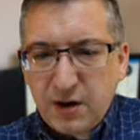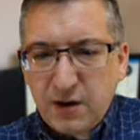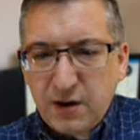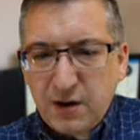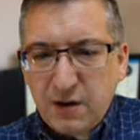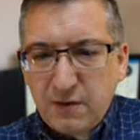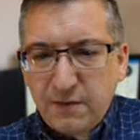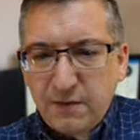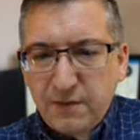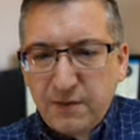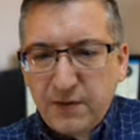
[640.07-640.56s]

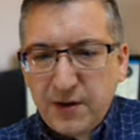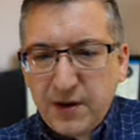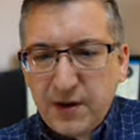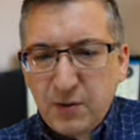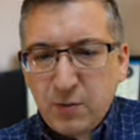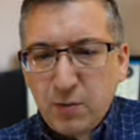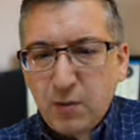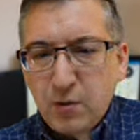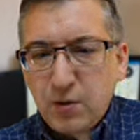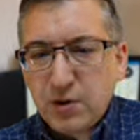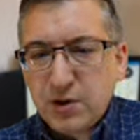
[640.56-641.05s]
of the
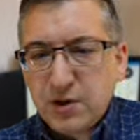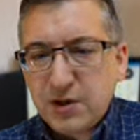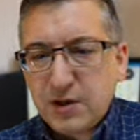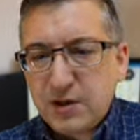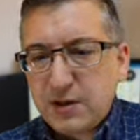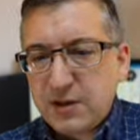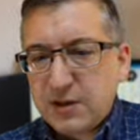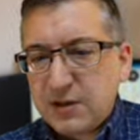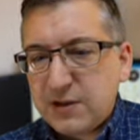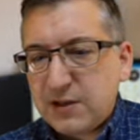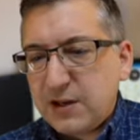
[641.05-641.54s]

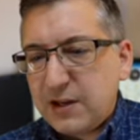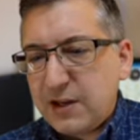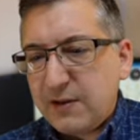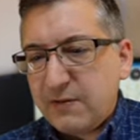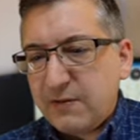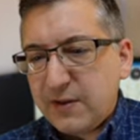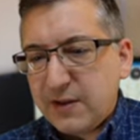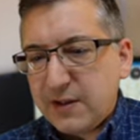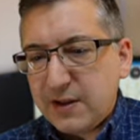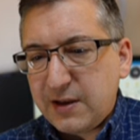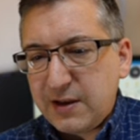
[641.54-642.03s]
water that's
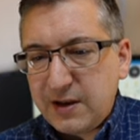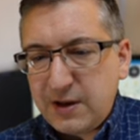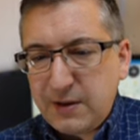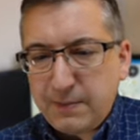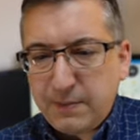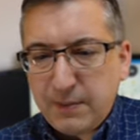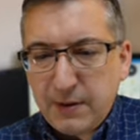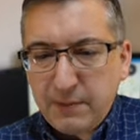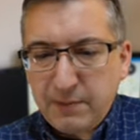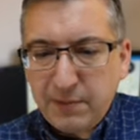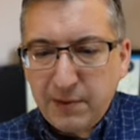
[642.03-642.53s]
leaving the heat
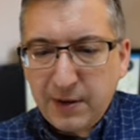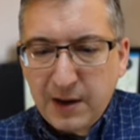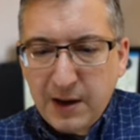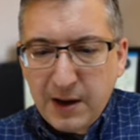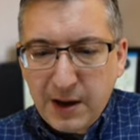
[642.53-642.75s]
pump.